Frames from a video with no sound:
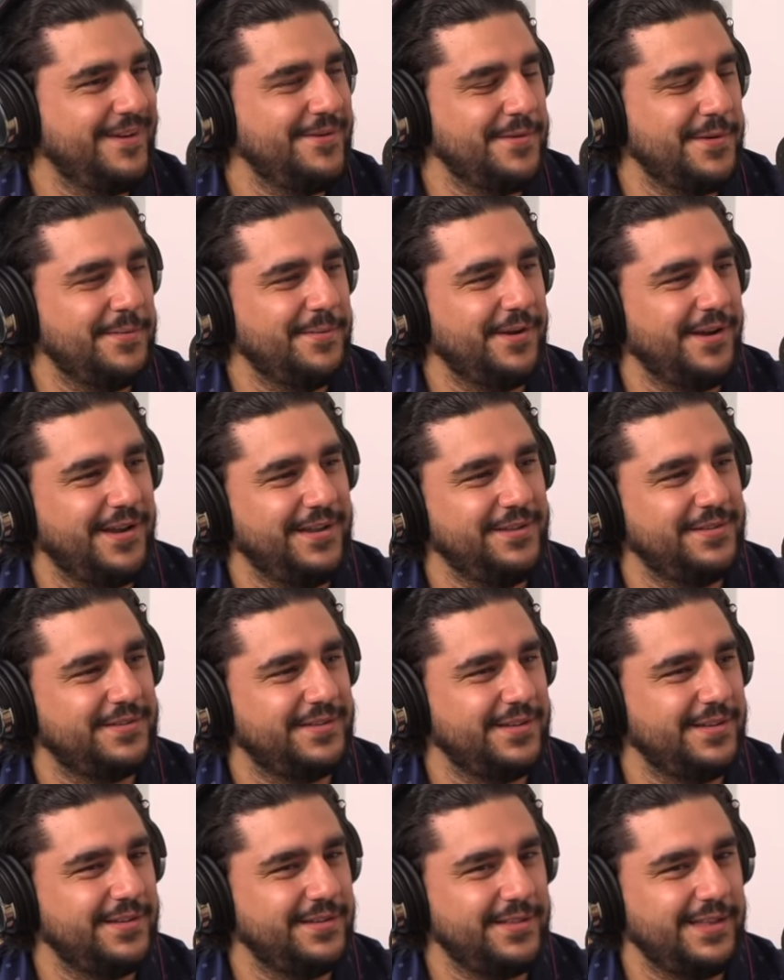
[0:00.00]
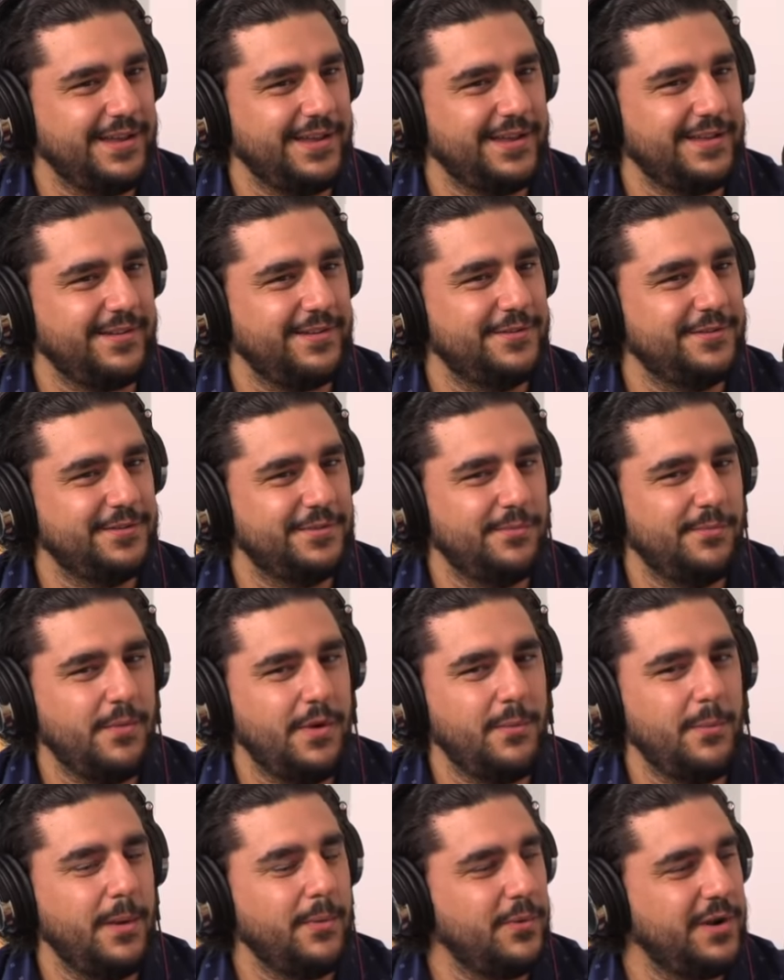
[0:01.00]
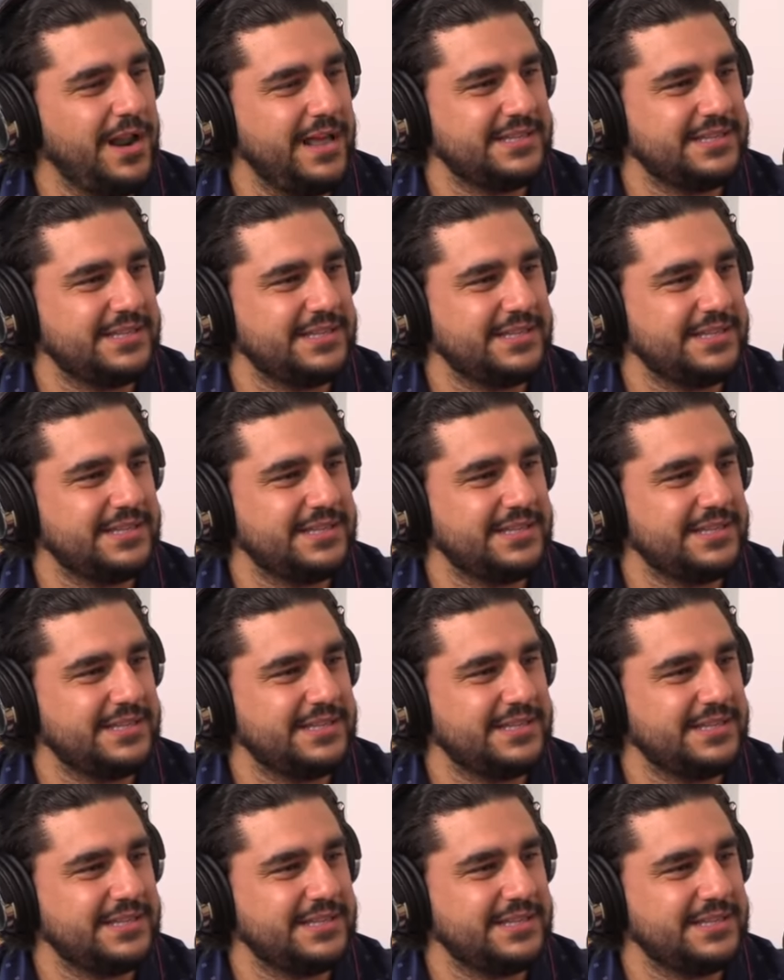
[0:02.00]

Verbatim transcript: I remember I used to like. Remember when